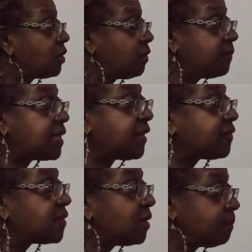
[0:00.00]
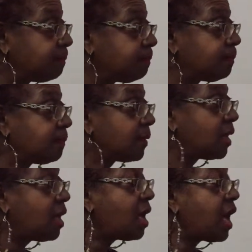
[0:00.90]
crib death.
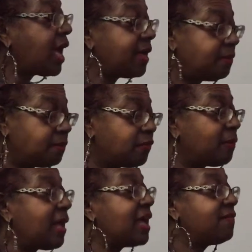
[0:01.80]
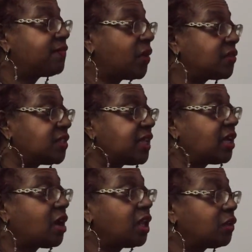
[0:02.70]
I remind folks that they
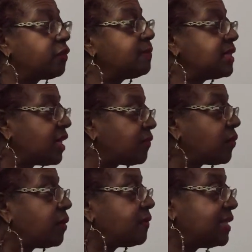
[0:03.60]
call it crib death for a